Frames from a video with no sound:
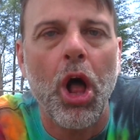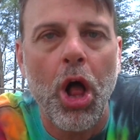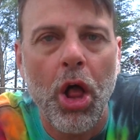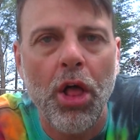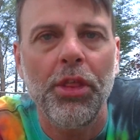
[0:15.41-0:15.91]

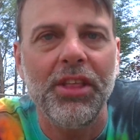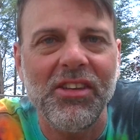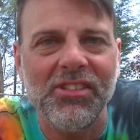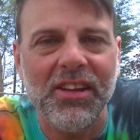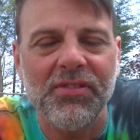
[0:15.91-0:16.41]
all
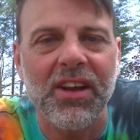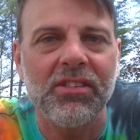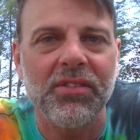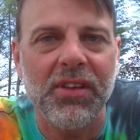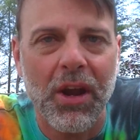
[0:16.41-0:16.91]
these
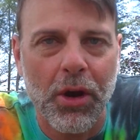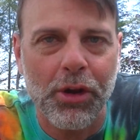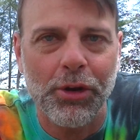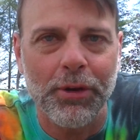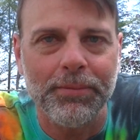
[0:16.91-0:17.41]
defects of
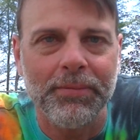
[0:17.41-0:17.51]
character.